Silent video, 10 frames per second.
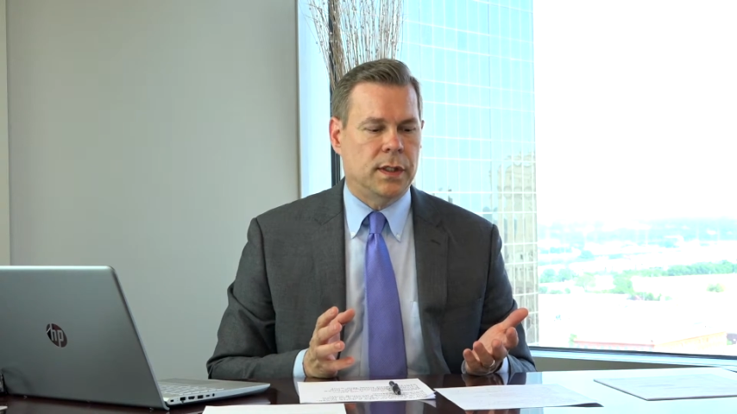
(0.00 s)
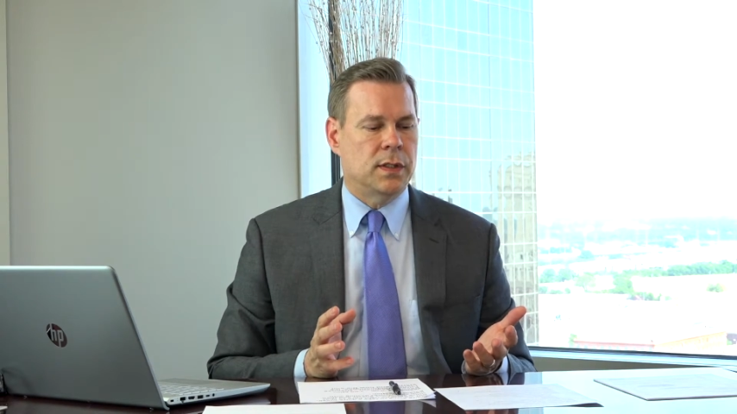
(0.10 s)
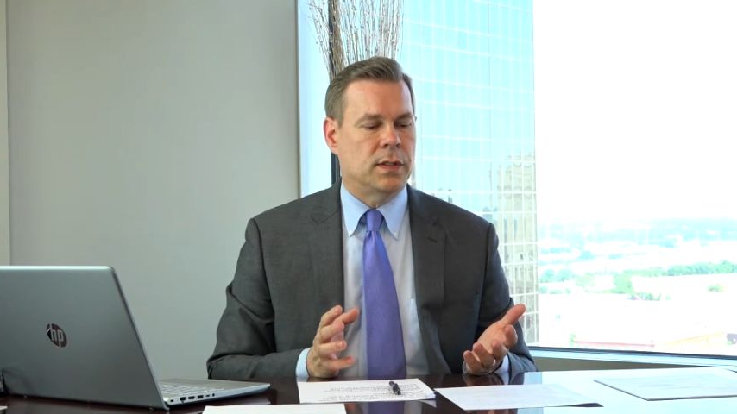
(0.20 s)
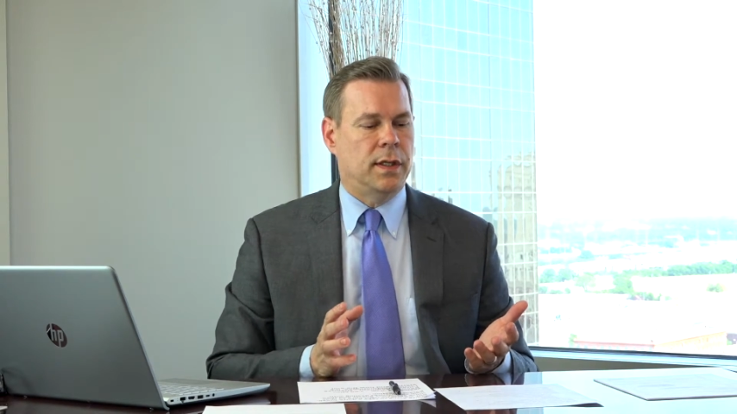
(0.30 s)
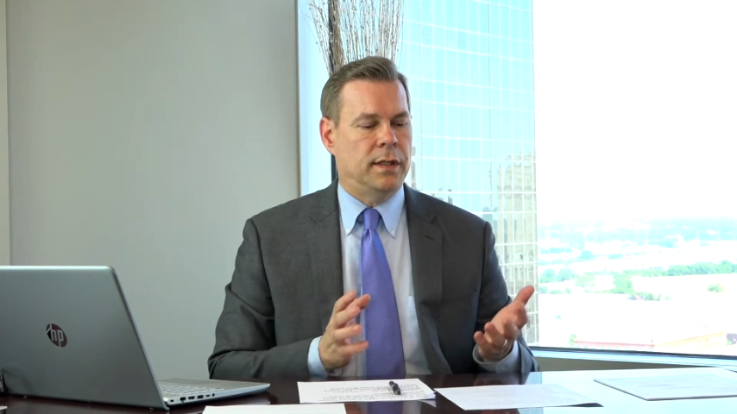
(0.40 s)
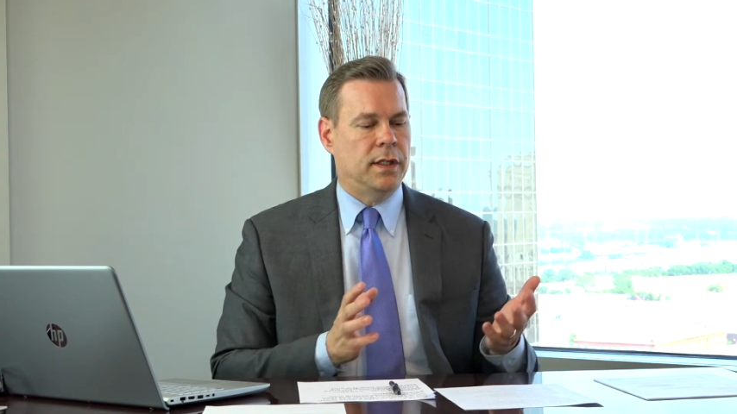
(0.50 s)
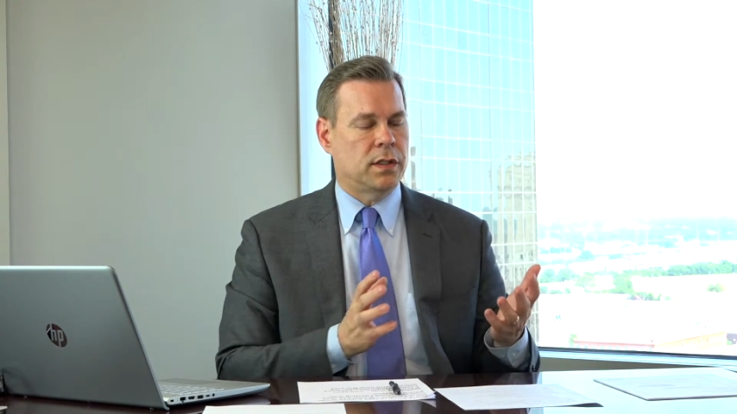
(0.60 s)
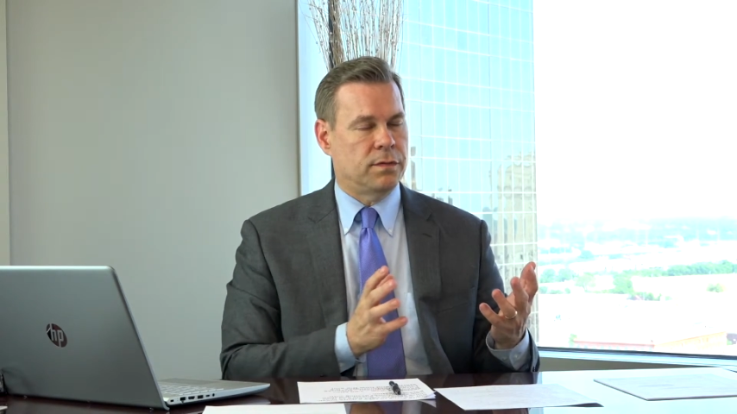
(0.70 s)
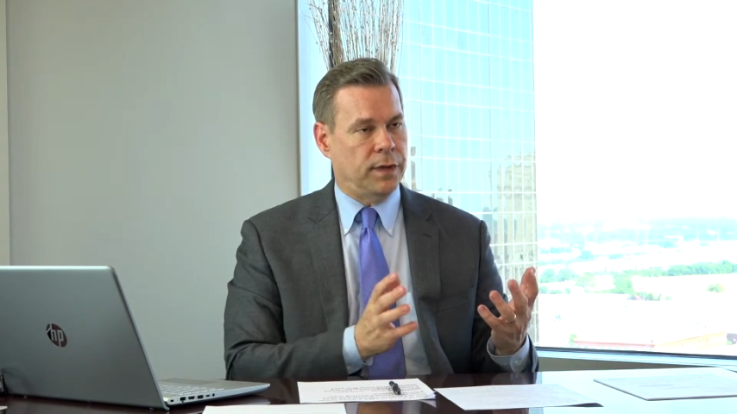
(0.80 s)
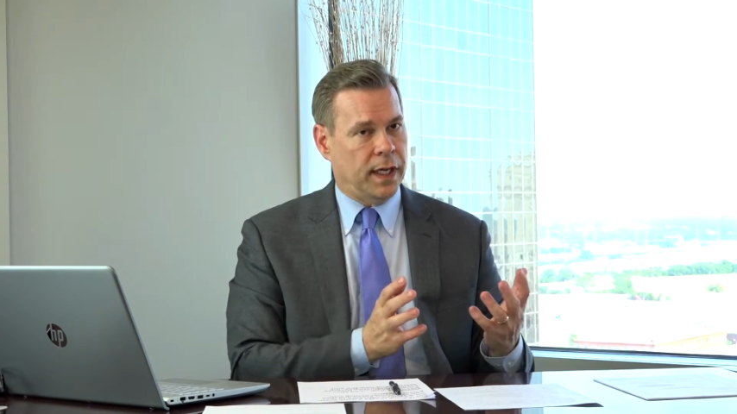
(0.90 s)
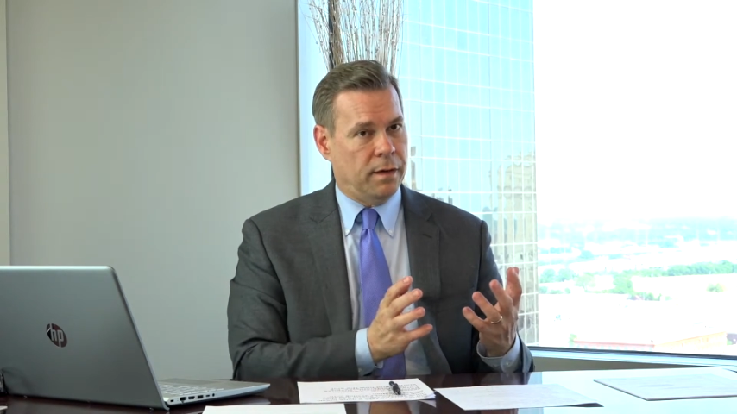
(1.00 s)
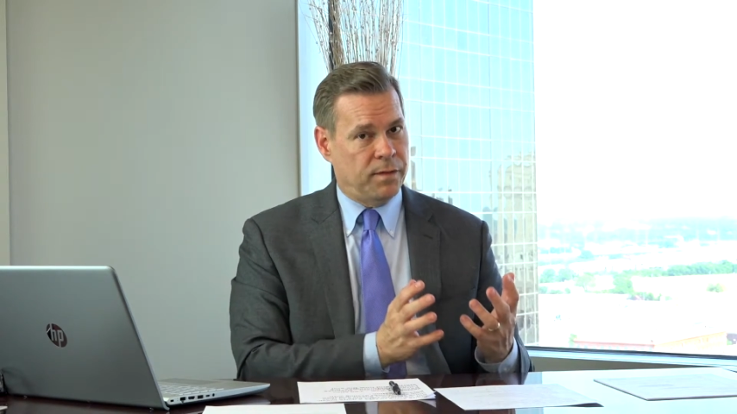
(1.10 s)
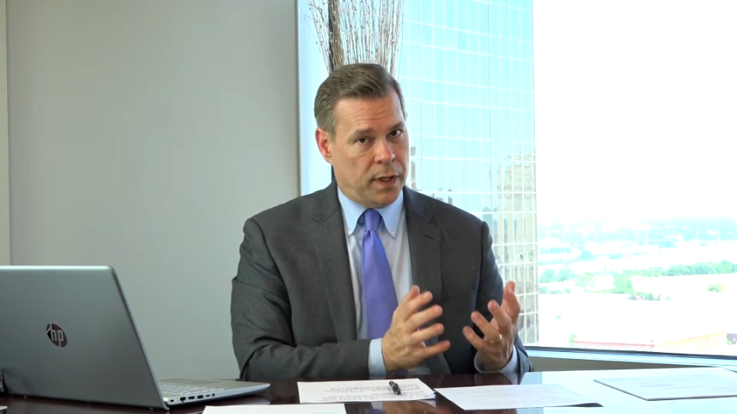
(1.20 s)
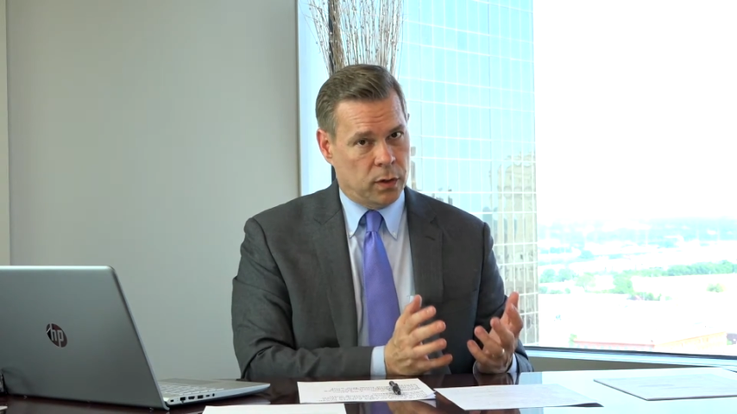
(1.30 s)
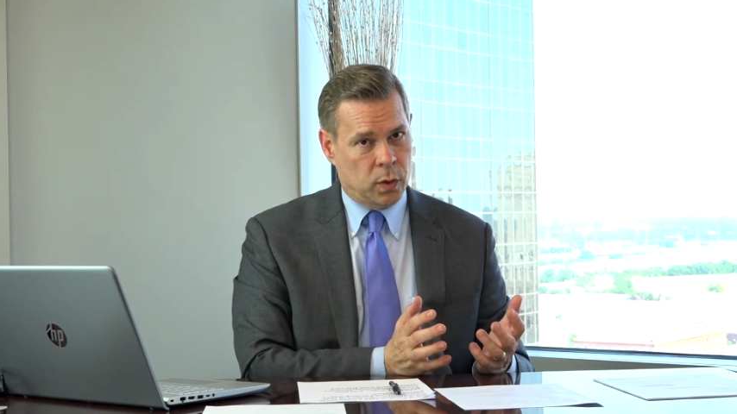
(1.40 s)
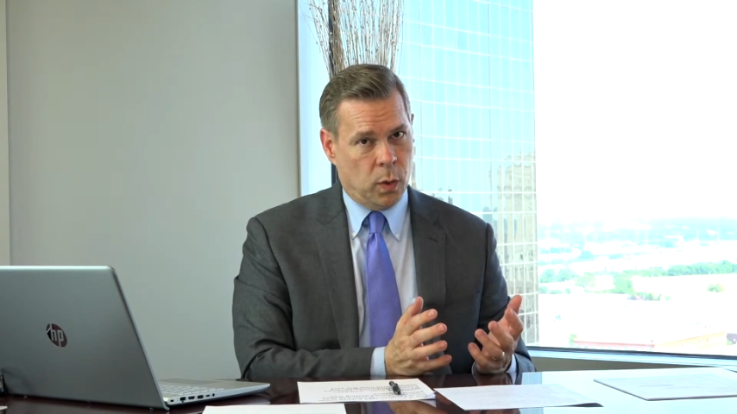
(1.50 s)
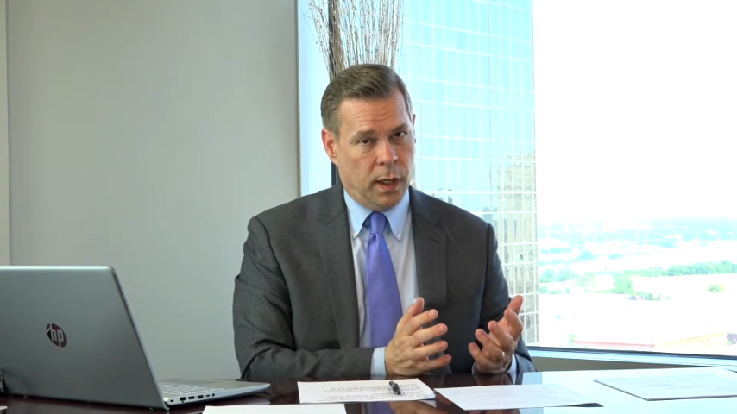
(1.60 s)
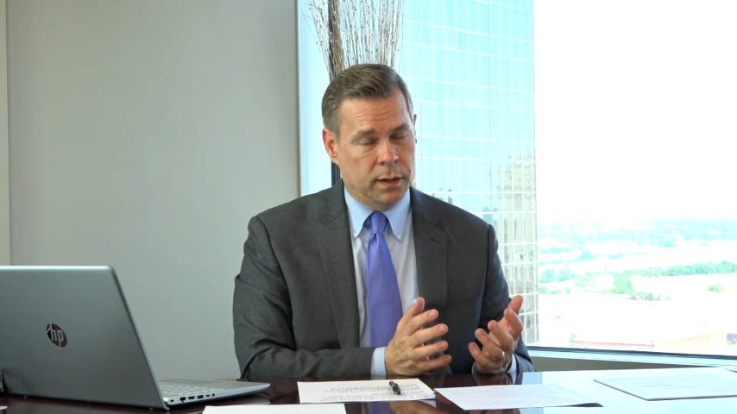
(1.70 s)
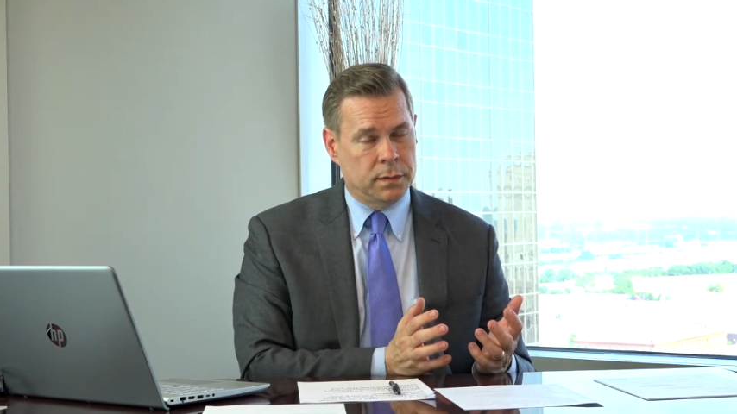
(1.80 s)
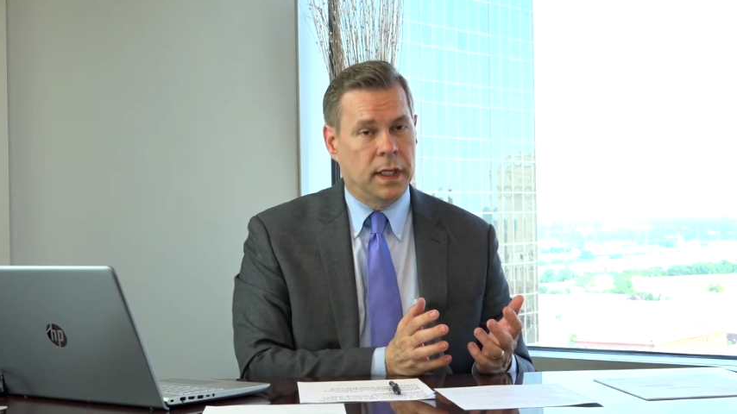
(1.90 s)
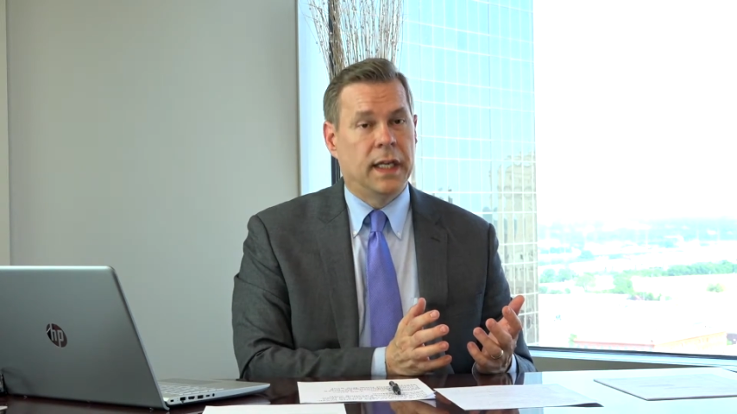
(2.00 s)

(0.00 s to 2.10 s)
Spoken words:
is that this is, again, federal court.